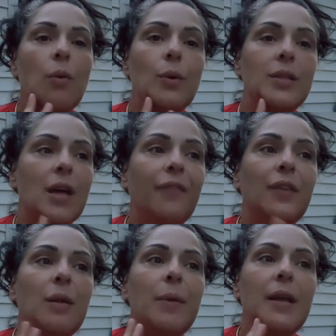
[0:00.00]
would
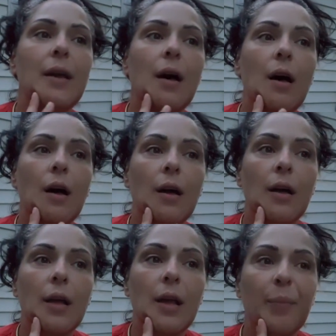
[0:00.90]
definitely be
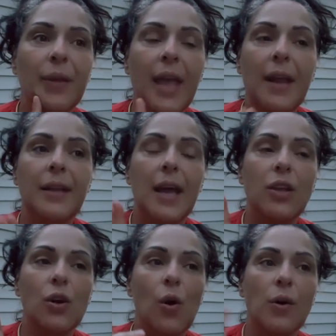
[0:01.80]
implicating that
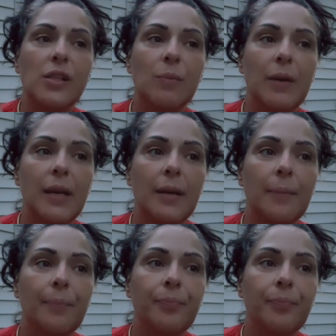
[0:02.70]
you're going to be